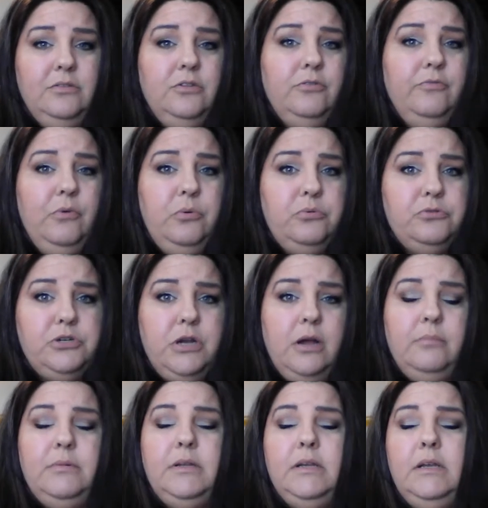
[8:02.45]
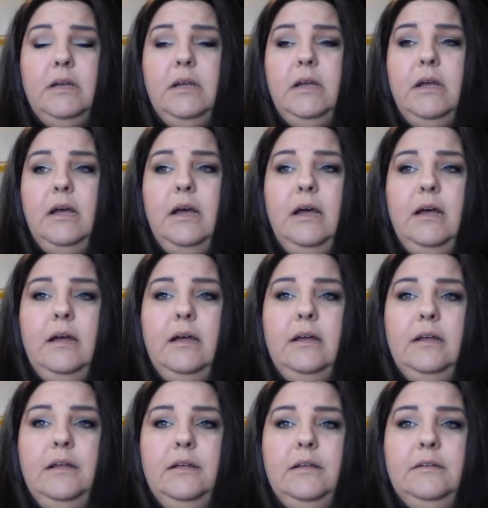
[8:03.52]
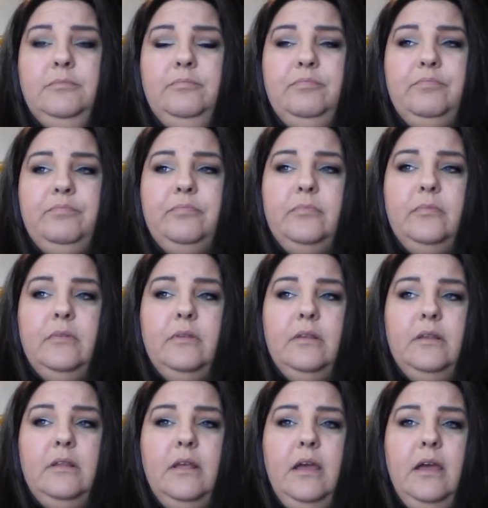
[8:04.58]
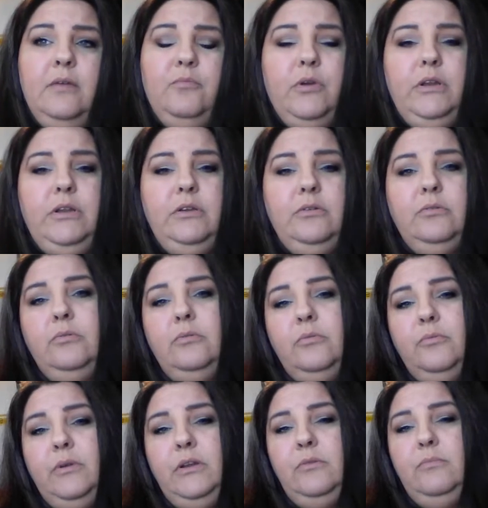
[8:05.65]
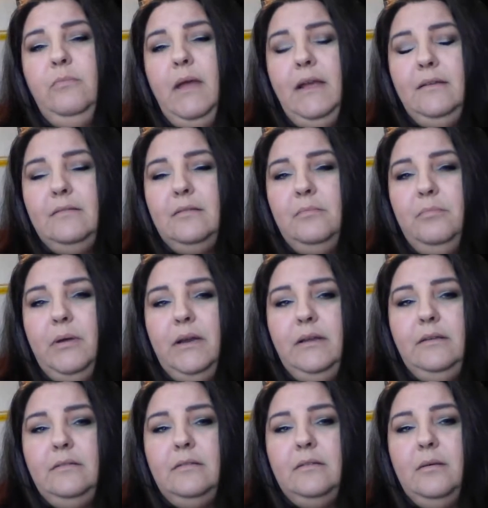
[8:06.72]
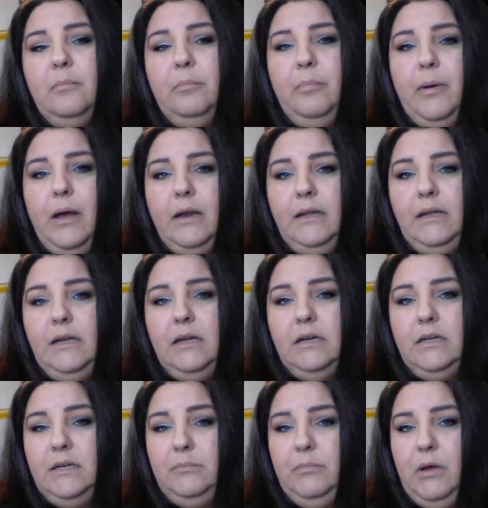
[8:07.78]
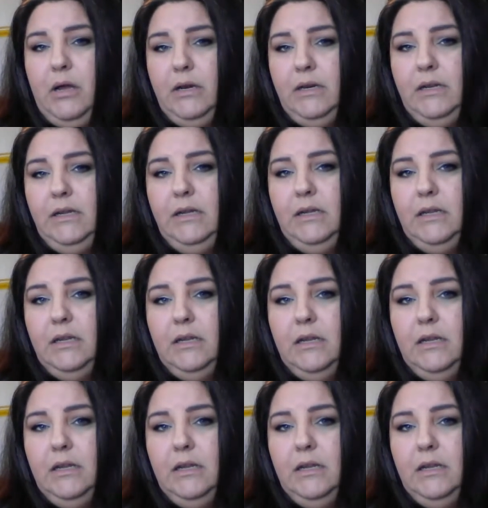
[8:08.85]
They're photoshopped. And when you make somebody's body a commodity